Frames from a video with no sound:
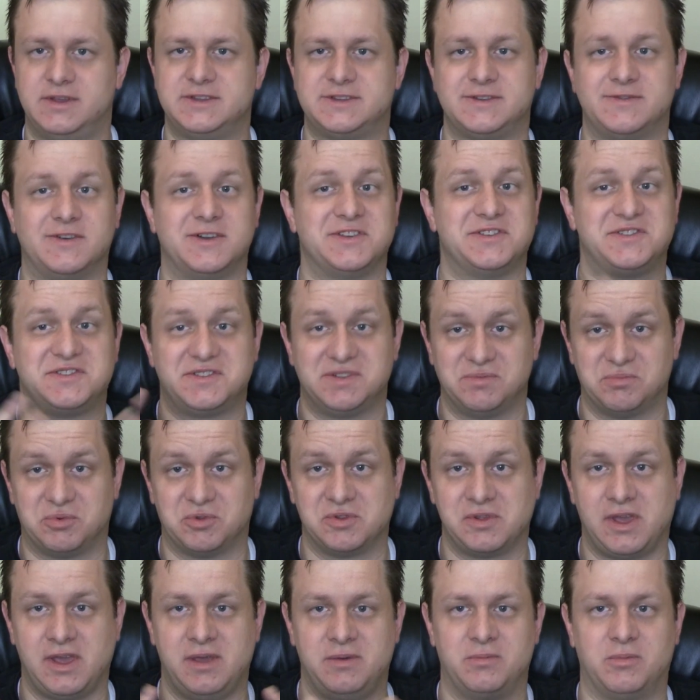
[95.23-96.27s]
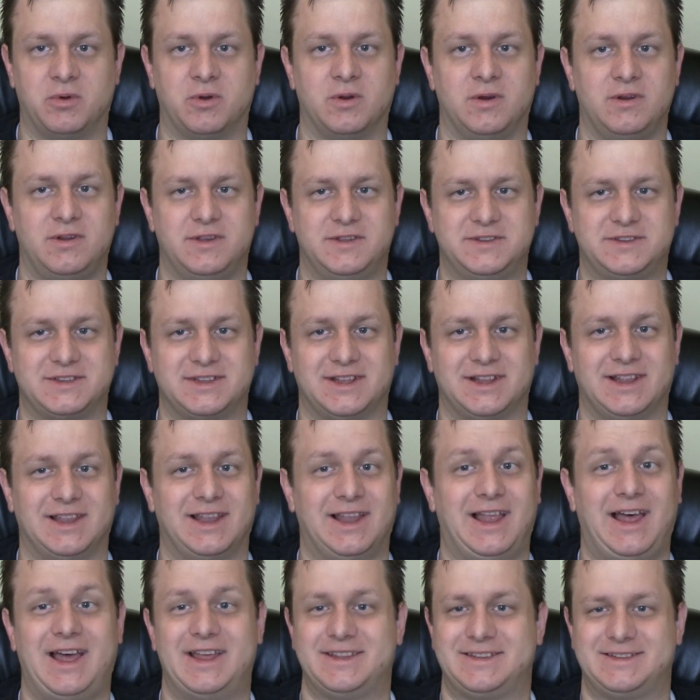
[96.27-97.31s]
It's a very simple game board. It's a
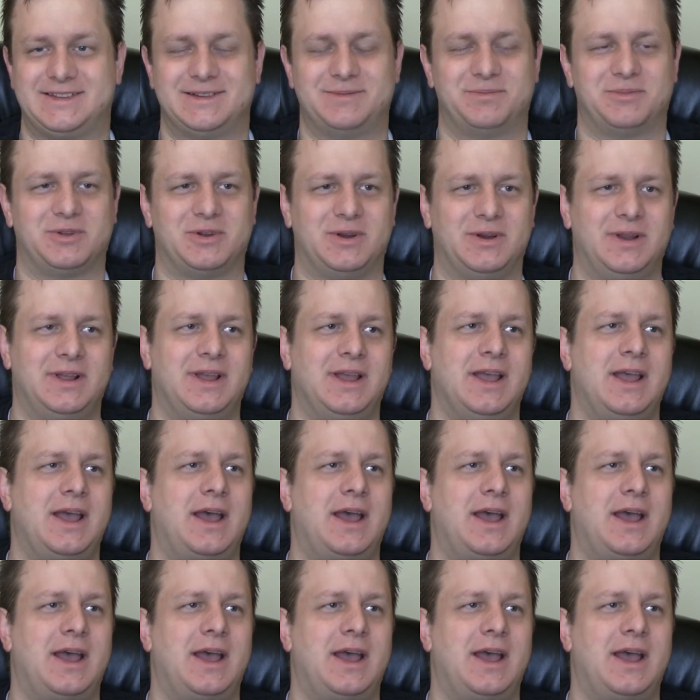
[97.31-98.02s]
lot simpler.